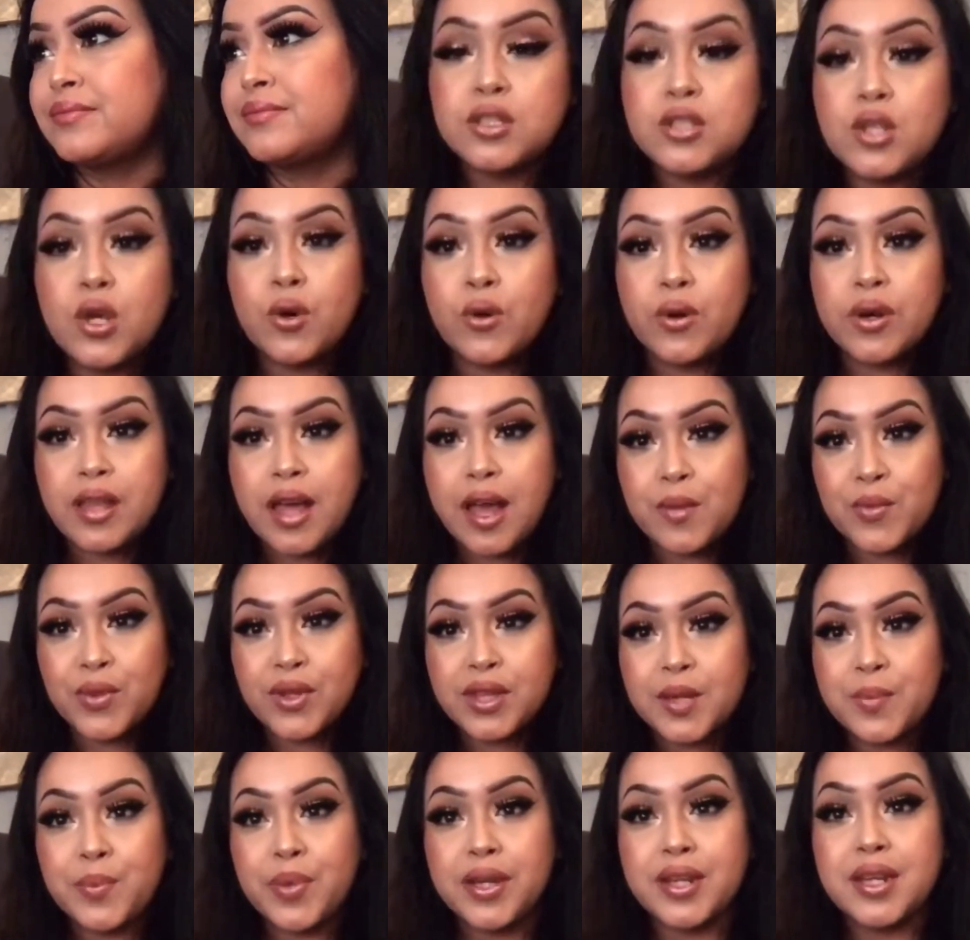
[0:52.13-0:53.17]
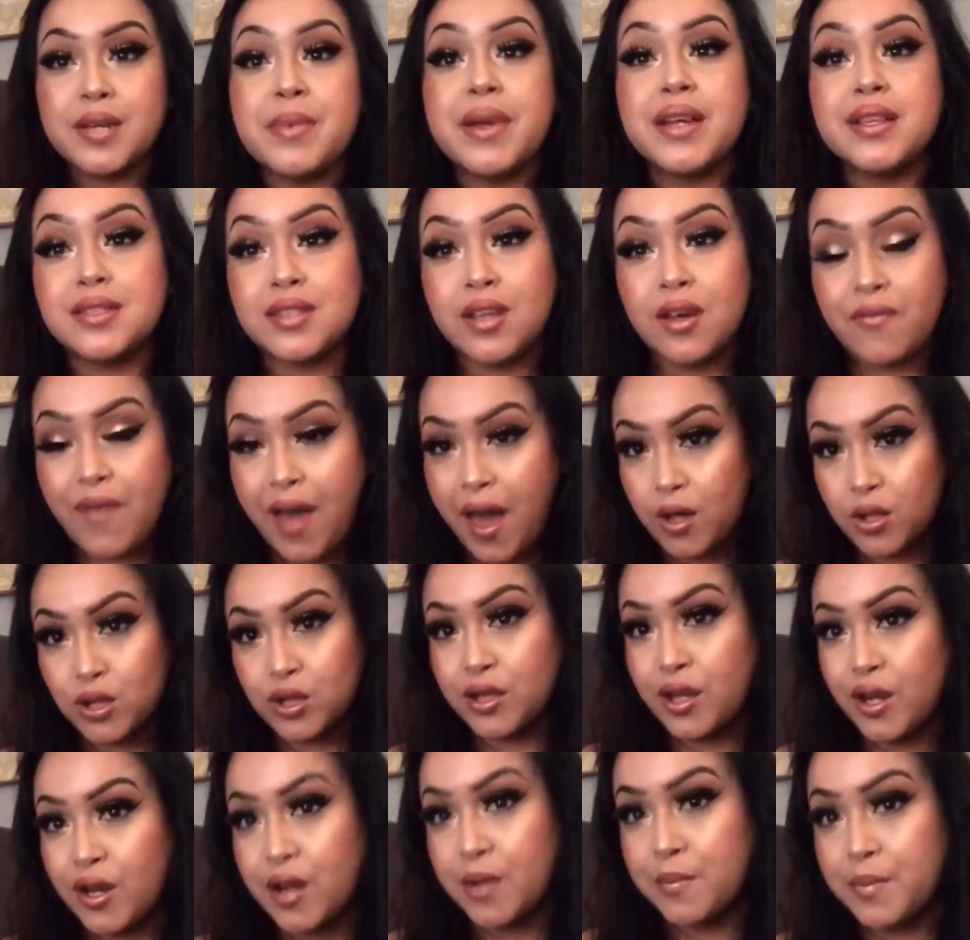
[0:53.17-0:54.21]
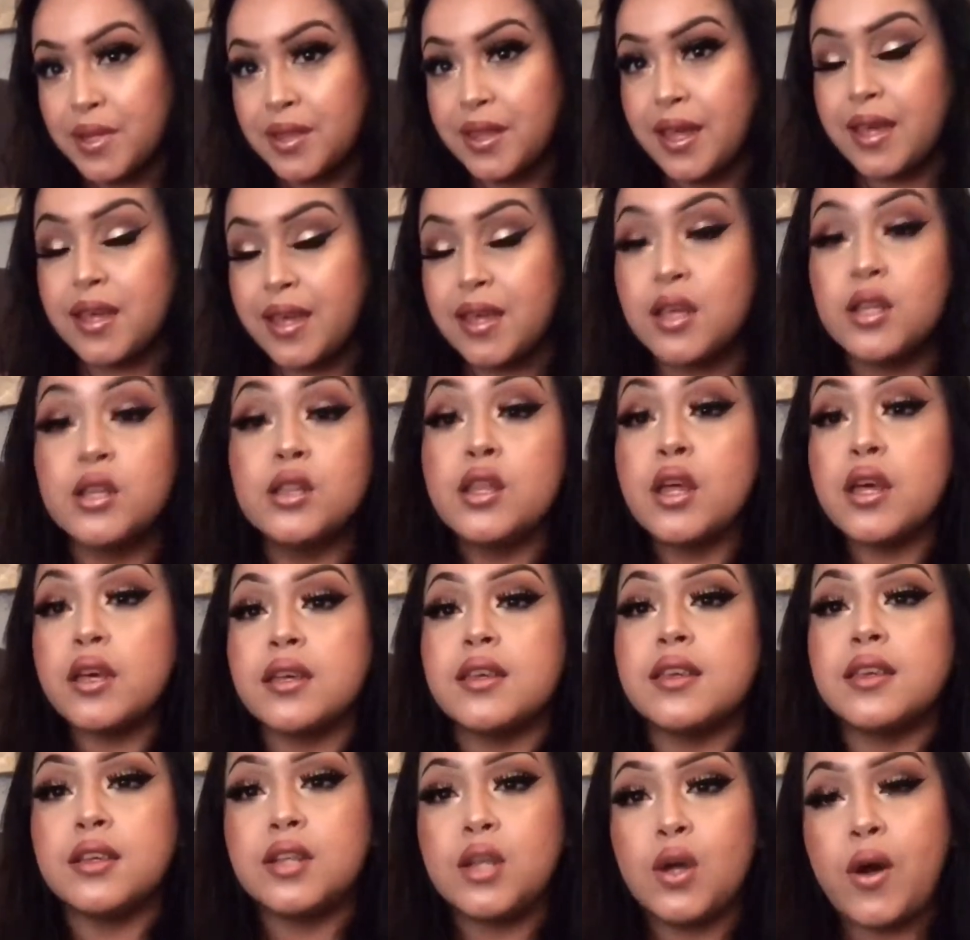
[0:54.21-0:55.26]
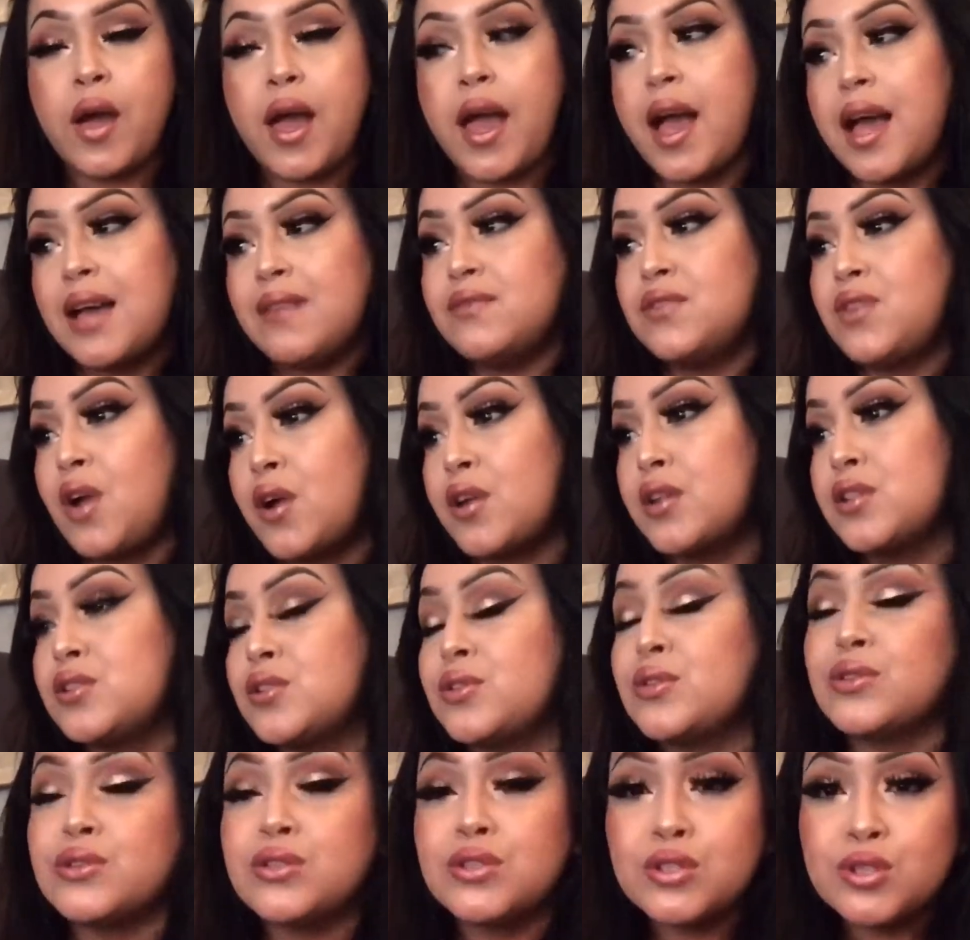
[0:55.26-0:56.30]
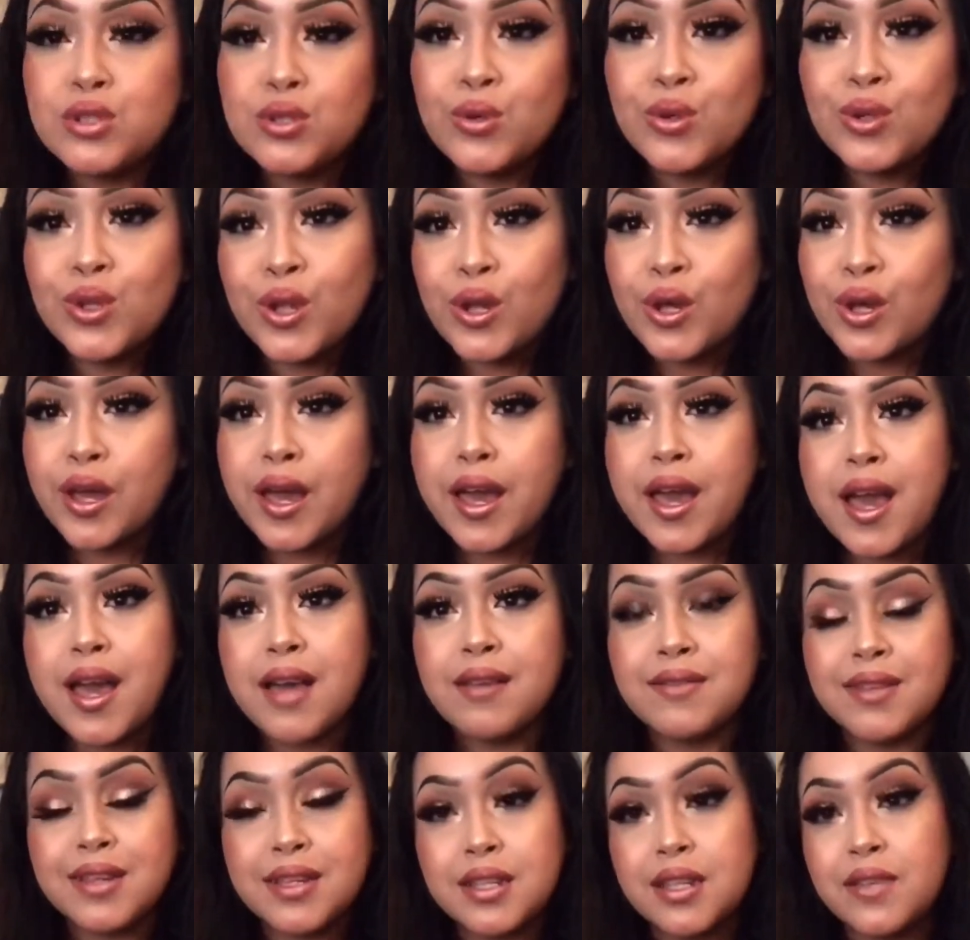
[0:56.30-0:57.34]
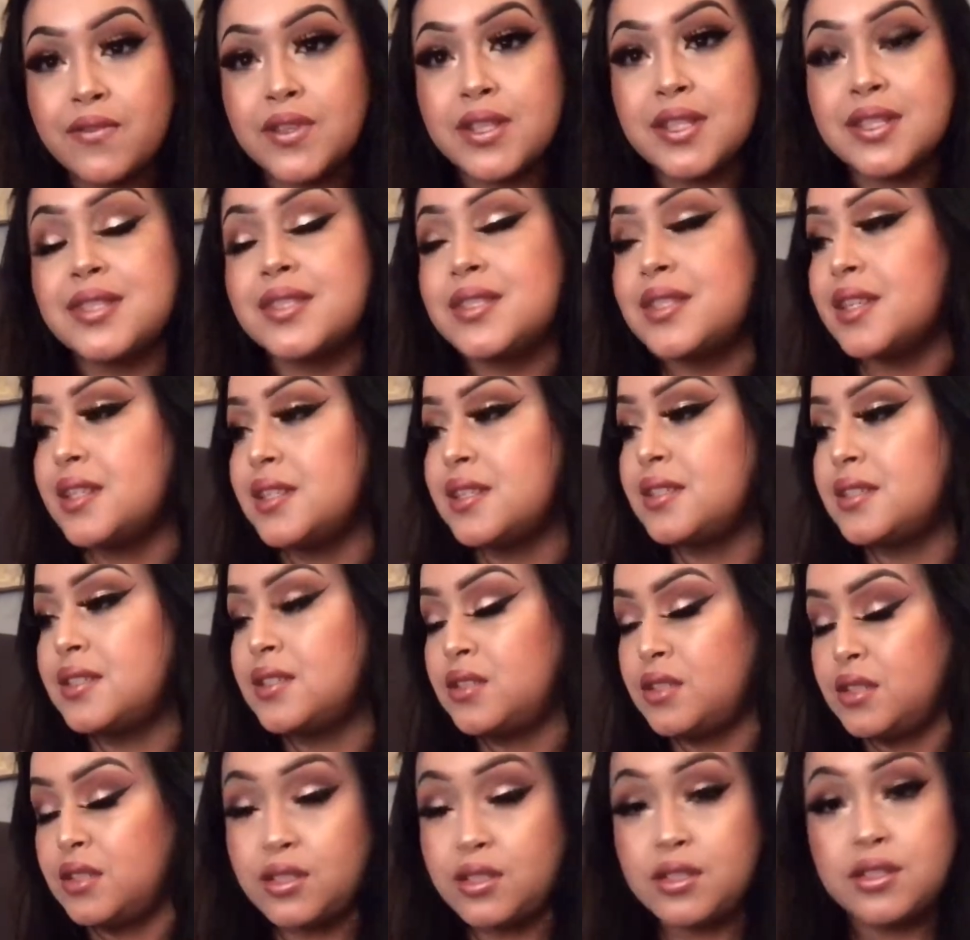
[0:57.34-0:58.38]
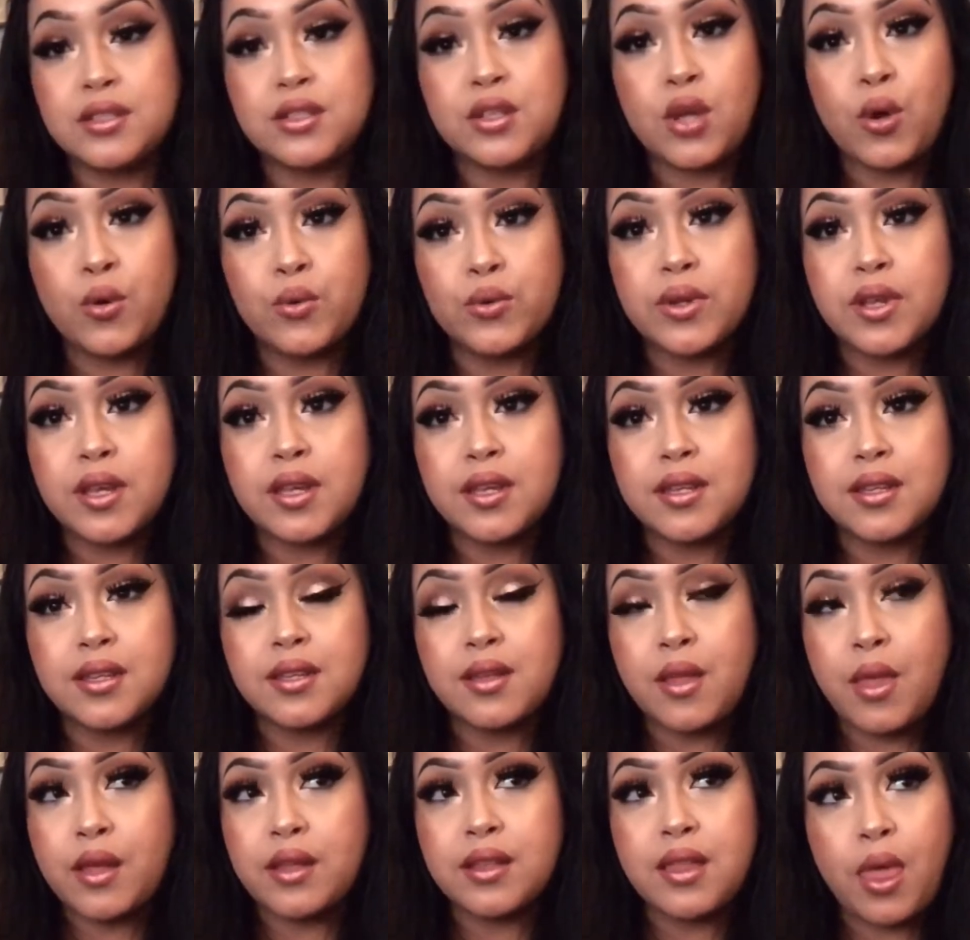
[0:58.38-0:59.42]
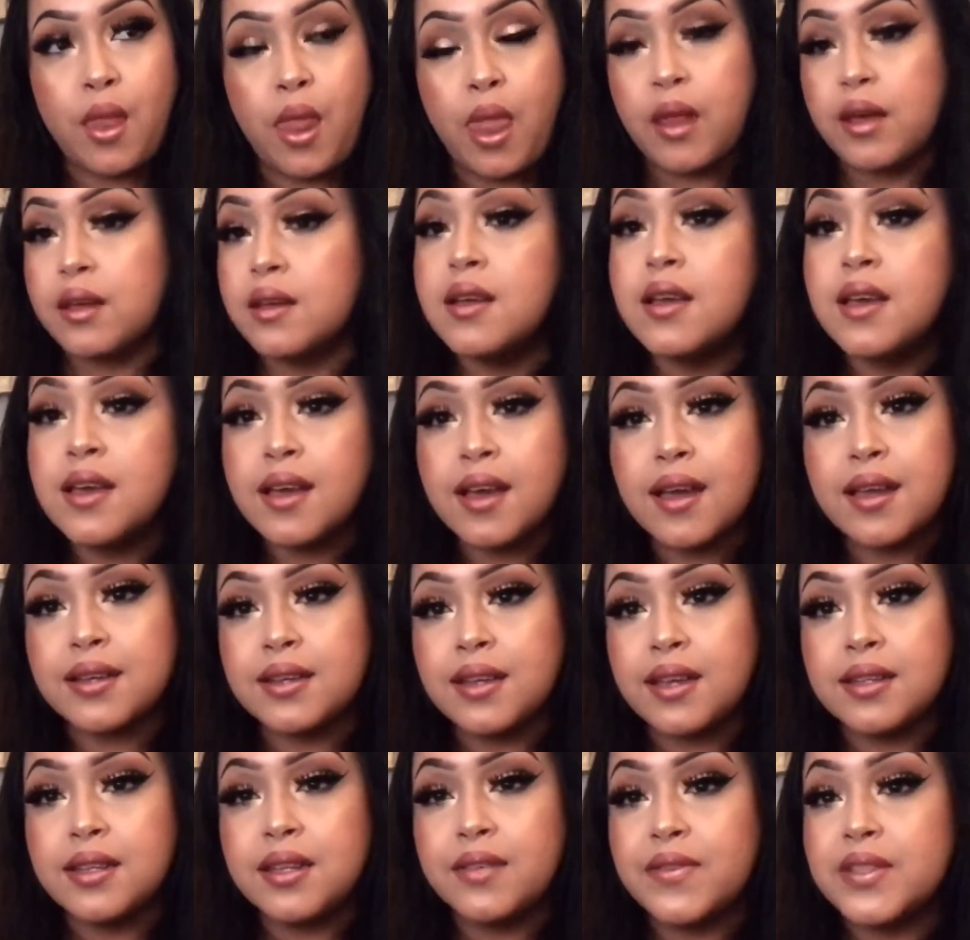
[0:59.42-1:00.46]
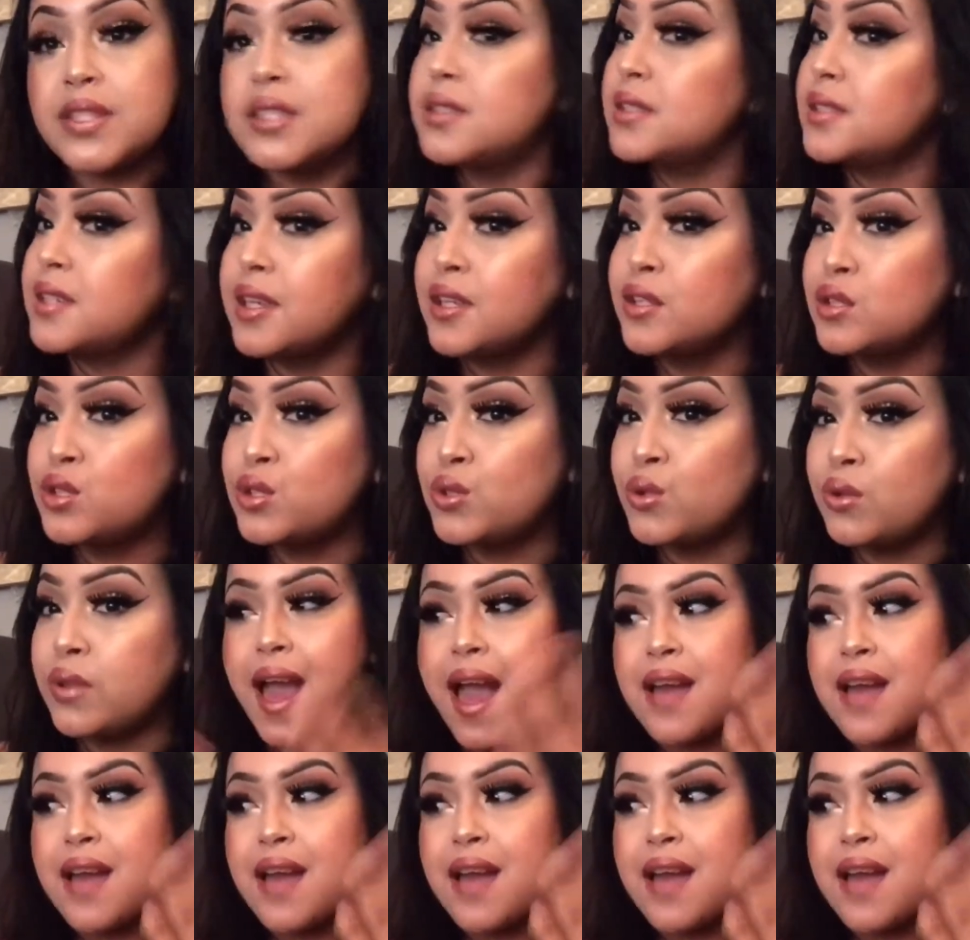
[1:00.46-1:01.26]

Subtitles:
So I'm really putting myself out there and be like, look, you know, I have dark circles too. Look, I have uneven skin tone, uneven skin too.